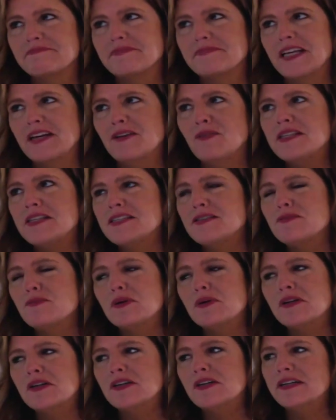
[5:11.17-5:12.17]
what's the
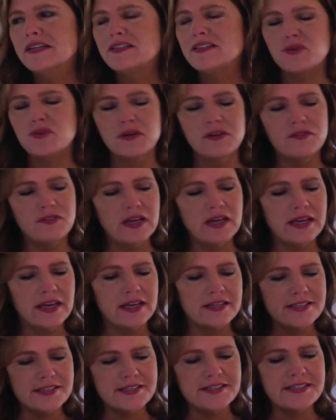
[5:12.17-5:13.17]
word? It's sort of like,
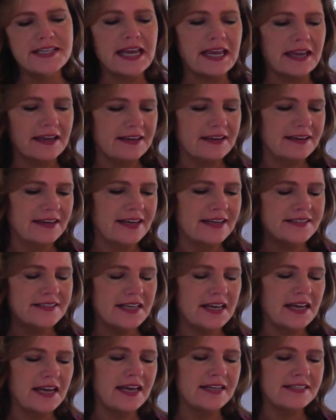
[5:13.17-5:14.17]
it's a sink. It's
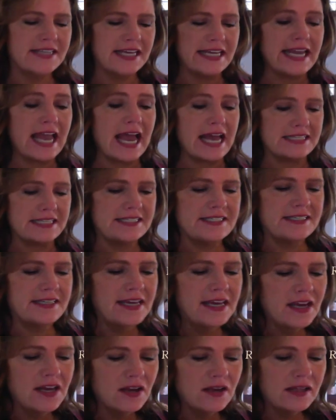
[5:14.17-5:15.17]
a, it's a yes.
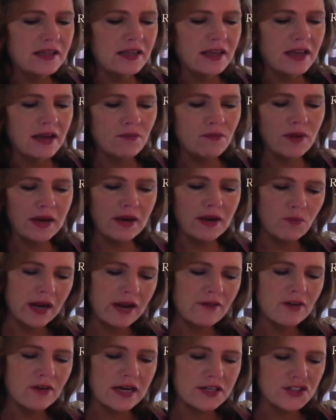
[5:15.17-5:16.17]
It, what,
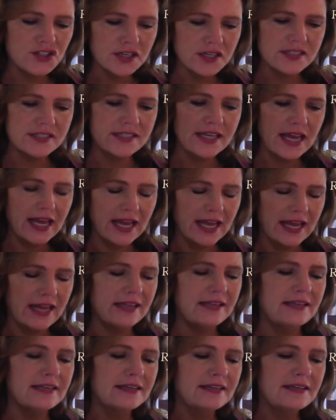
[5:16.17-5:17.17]
whatever I just
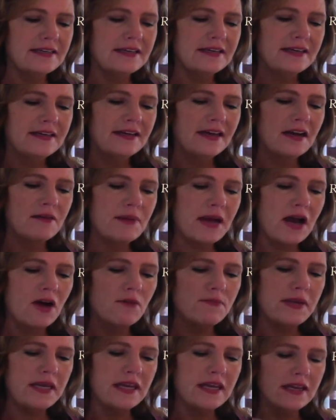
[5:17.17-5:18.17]
said about
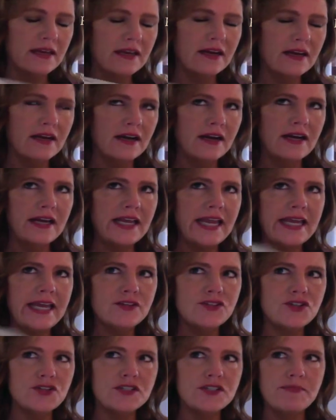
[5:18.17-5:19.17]
being uh,
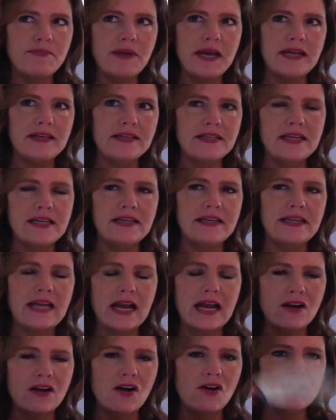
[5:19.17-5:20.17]
interdependent,
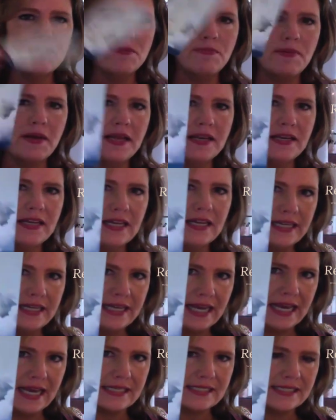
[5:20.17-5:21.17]
not codependent.
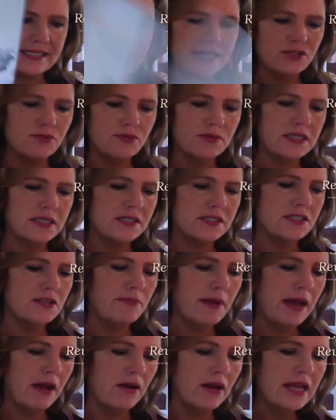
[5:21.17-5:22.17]
Yes. That's what this is
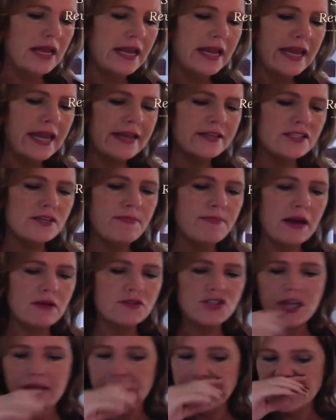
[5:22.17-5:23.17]
about. It's about
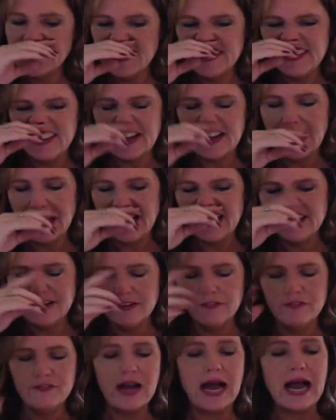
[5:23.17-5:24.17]
changing the kind
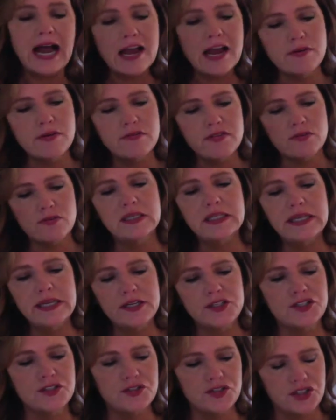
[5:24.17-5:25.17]
of vibe of the
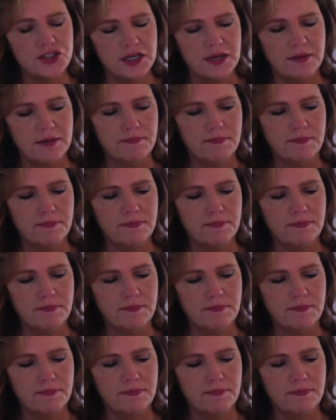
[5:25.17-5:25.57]
relationship.